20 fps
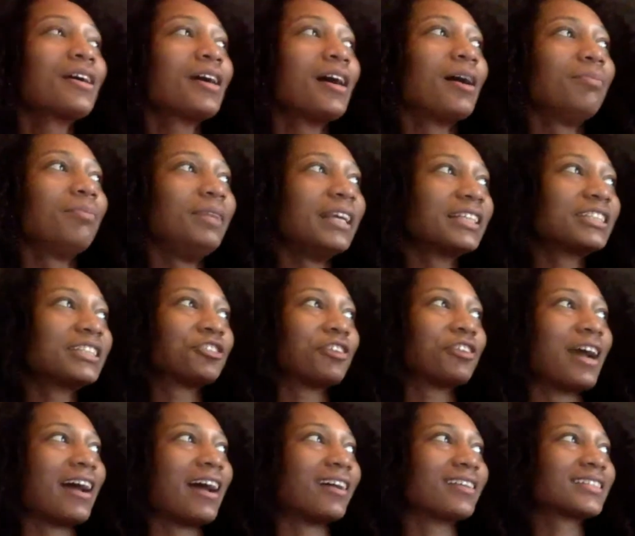come Knicks
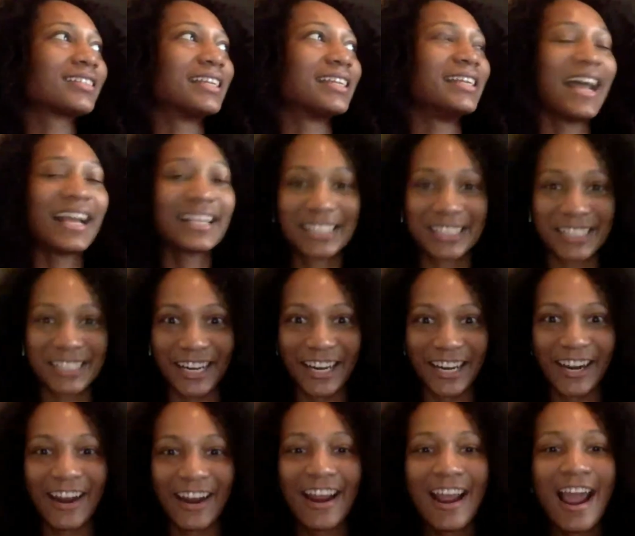tryouts the next
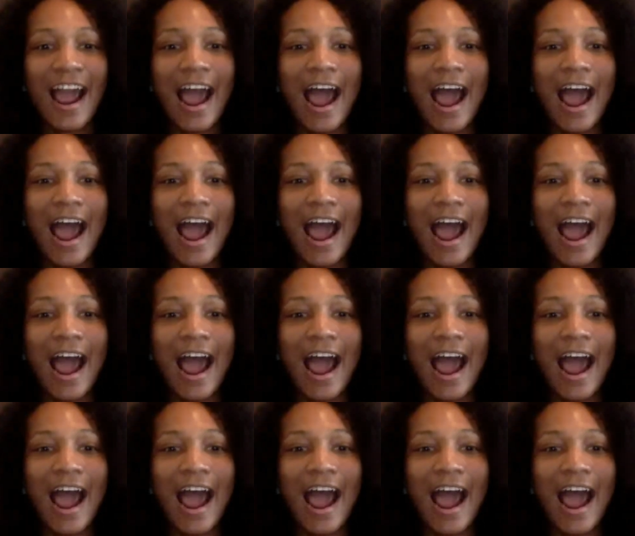year.